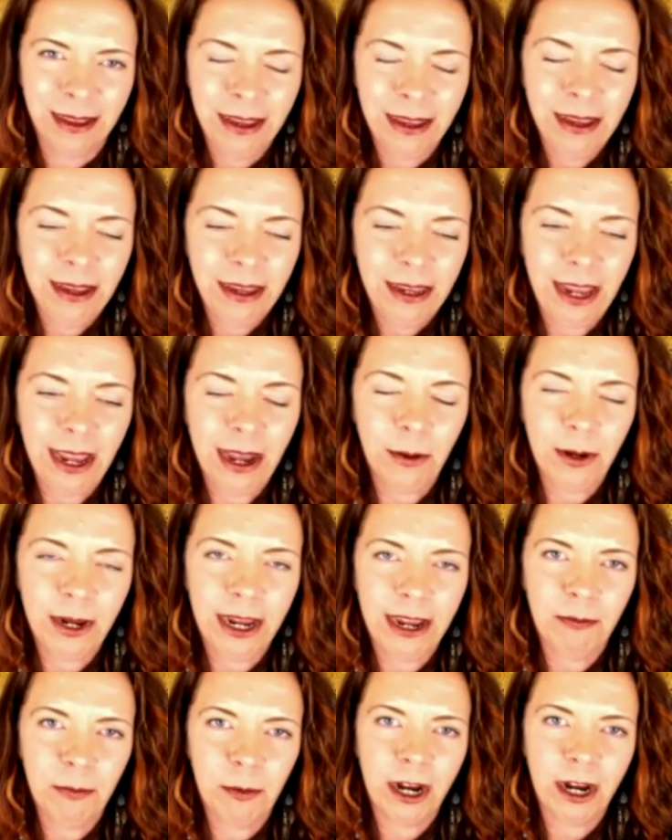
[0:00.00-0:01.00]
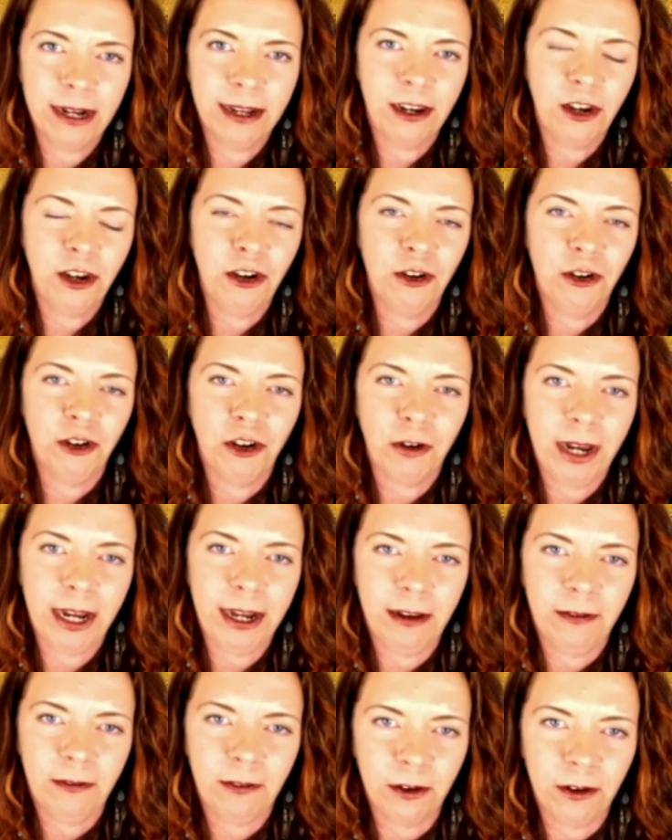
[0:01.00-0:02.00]
Yeah, we have practitioner
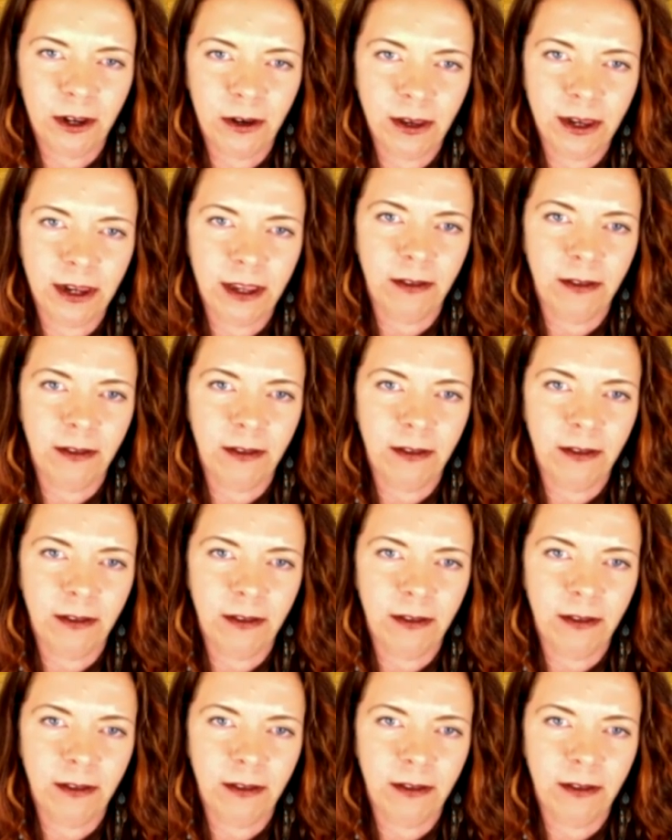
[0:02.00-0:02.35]
training for using the